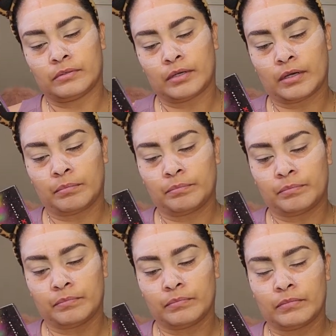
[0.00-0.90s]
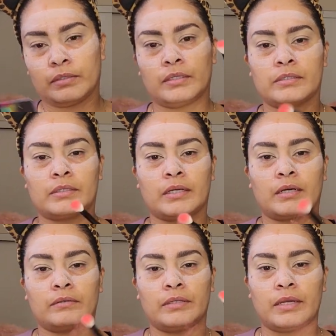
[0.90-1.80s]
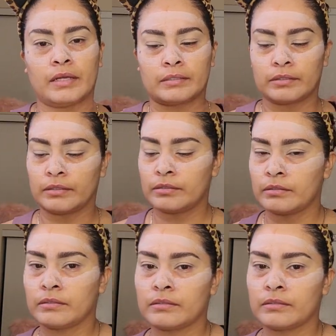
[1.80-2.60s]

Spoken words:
tap, and then take out the excess,